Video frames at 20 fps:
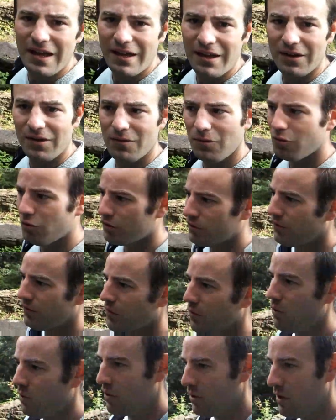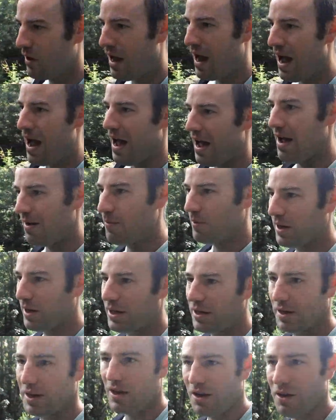and the waterfall and we're going
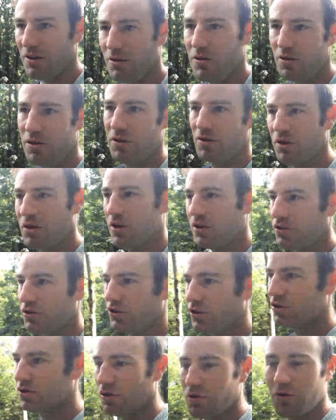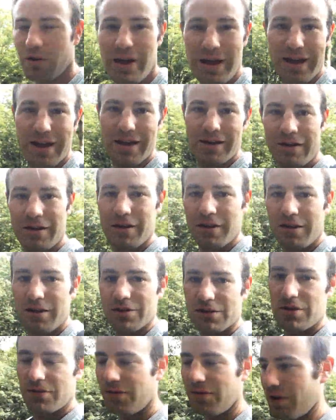to go just along here
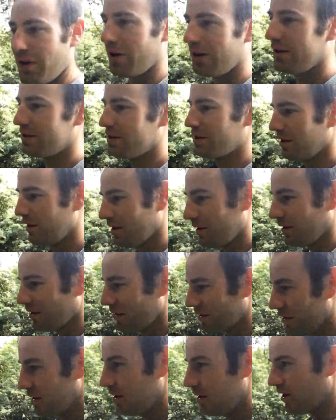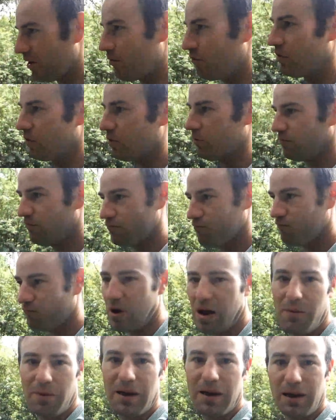to find the old
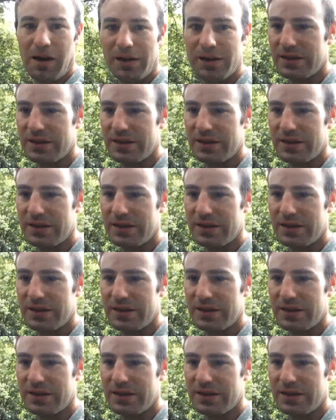railway line to